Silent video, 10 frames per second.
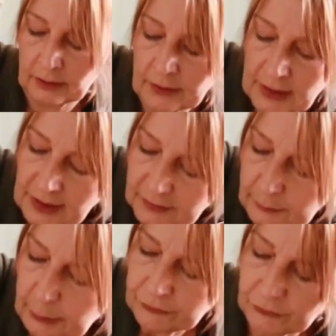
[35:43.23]
the
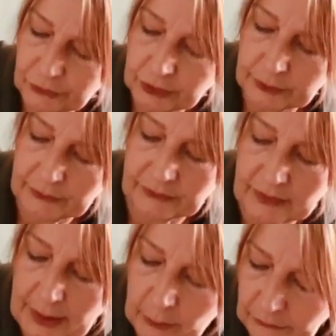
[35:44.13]
last bit of juice
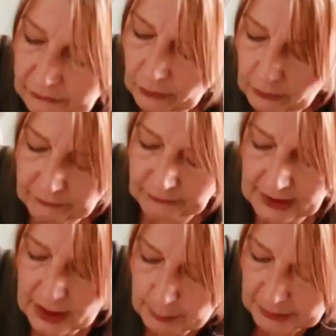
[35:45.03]
out of the
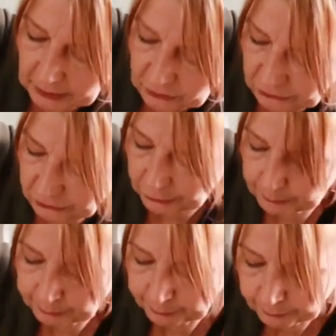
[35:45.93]
cabbage.
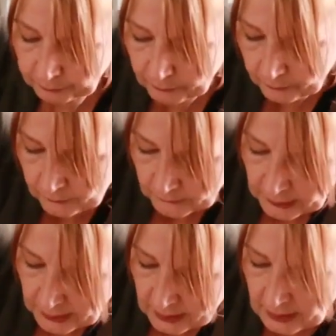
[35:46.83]

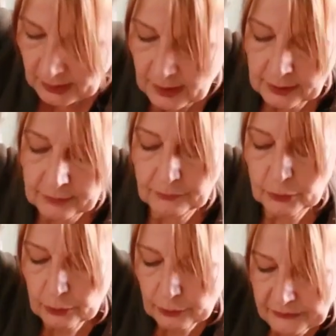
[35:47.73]
And of
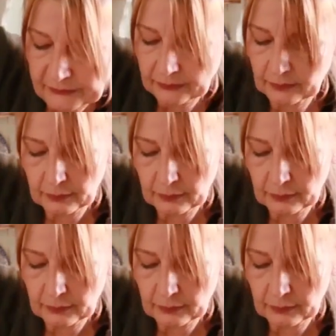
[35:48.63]
course,